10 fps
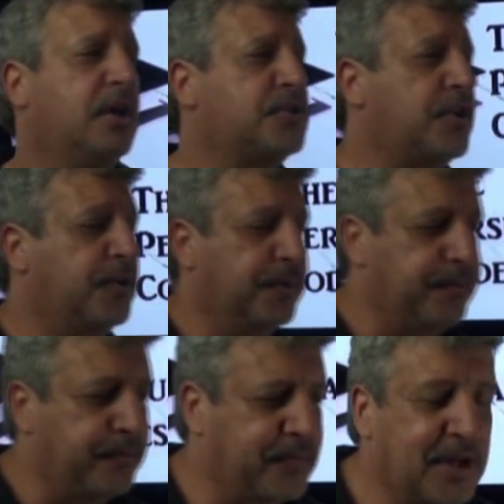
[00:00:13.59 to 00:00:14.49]
So
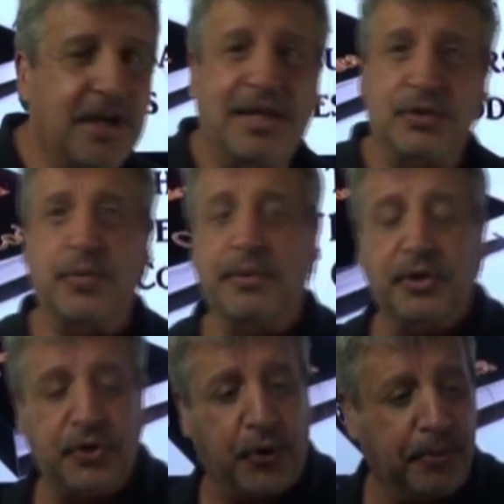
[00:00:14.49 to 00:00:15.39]
that's what we're
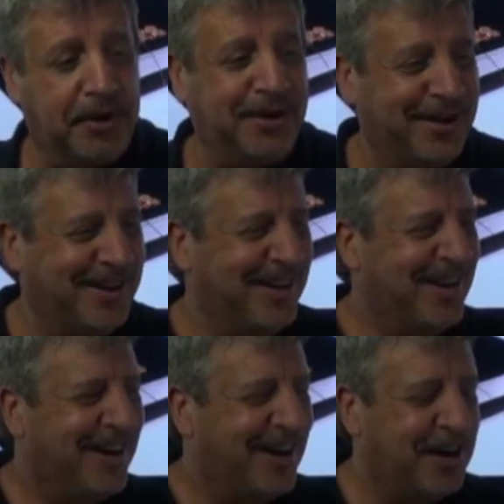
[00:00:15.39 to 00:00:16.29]
going to do.
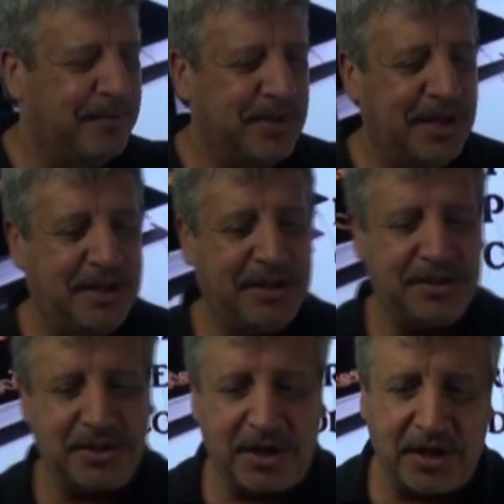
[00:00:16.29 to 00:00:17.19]
And
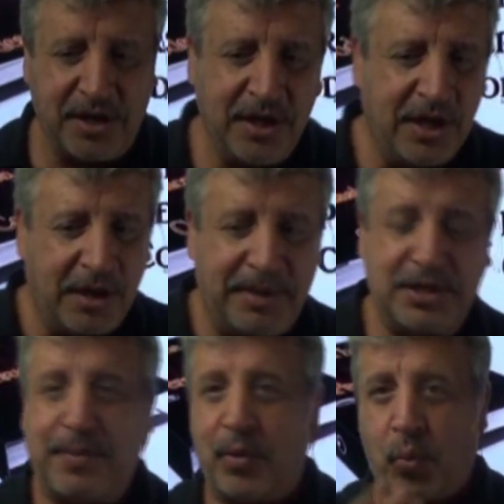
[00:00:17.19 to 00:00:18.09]
it's
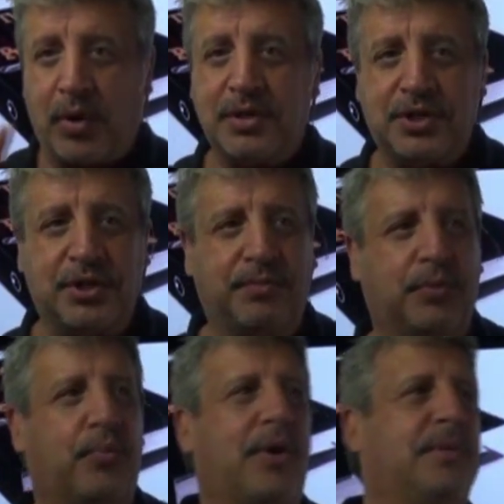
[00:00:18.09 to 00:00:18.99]
based upon one
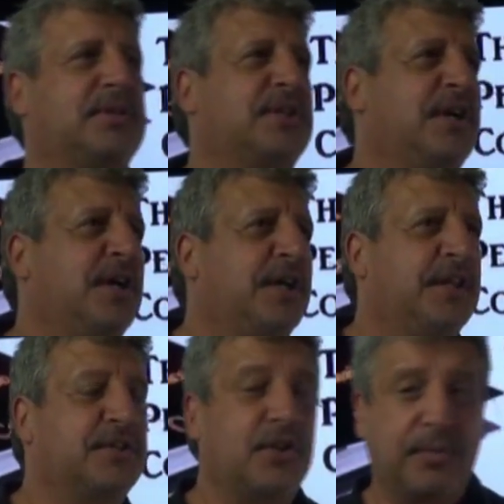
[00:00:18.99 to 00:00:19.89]
simple premise
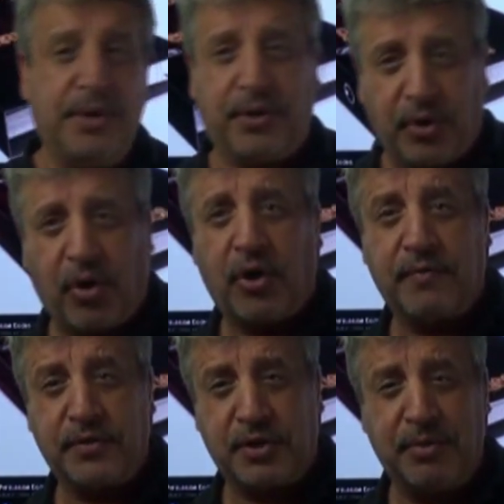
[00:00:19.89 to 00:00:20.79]
that it's going to be a little
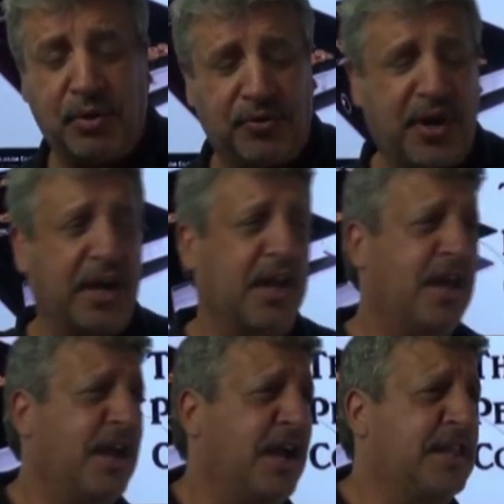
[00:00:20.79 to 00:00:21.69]
hard for some of you to take.
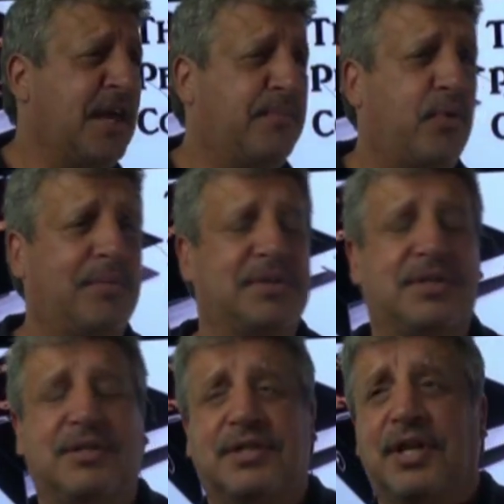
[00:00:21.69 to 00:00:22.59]
And that
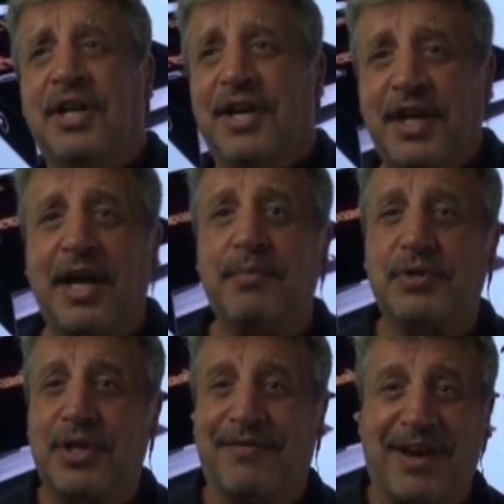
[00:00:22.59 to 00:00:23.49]
premise is that
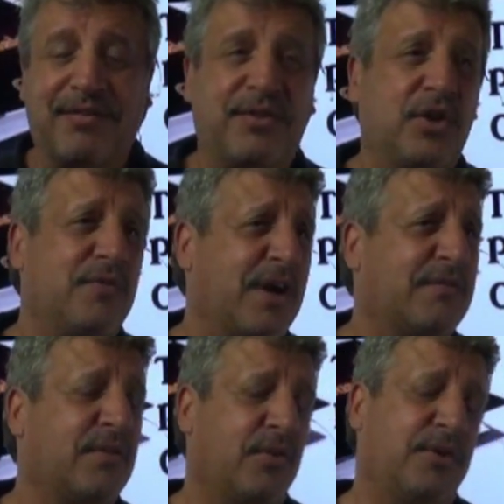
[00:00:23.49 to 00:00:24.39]
90% of everything you've
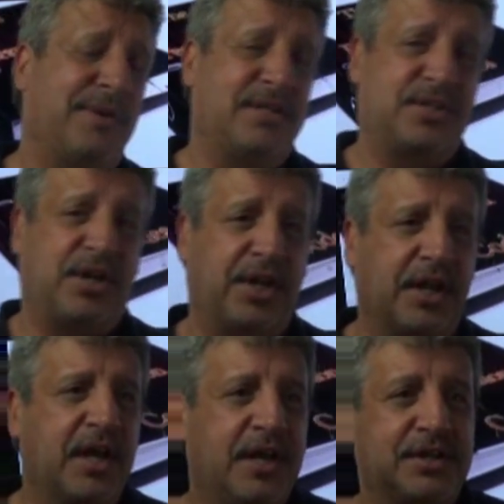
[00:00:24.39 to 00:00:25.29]
ever learned about
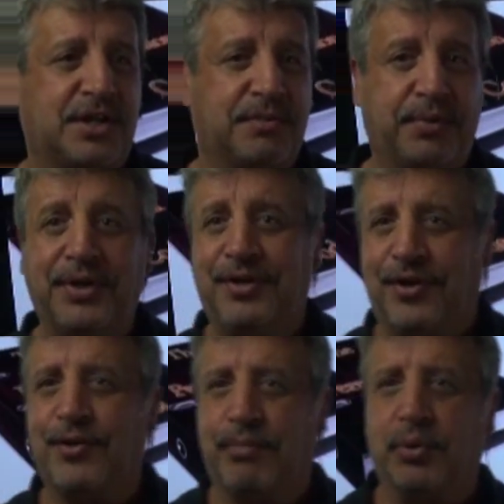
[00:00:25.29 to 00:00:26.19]
selling is complete and
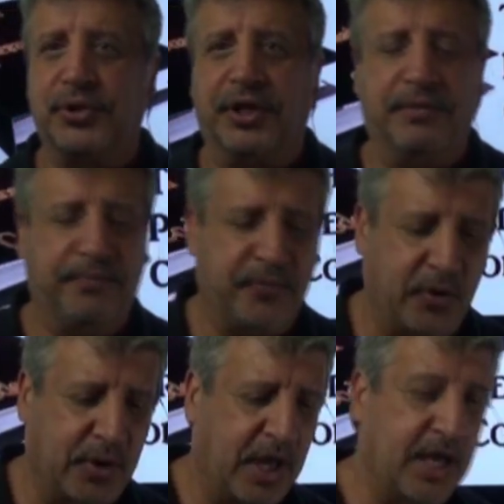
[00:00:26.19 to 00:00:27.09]
utter bullshit.
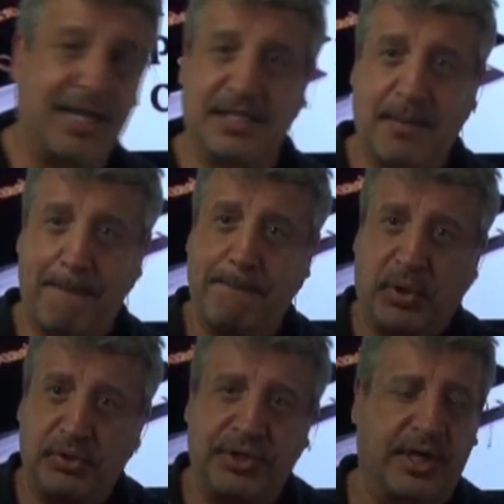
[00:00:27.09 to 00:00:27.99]
Okay? Yes,
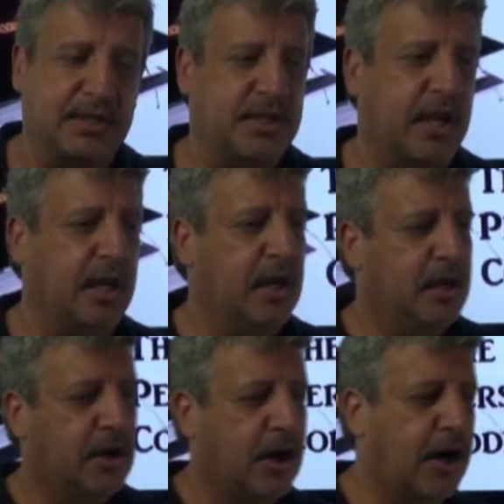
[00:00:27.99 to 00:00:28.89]
bullshit. I said it.
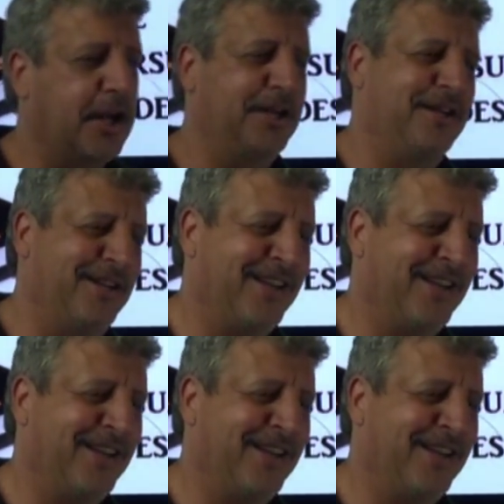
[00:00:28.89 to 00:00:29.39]
All right?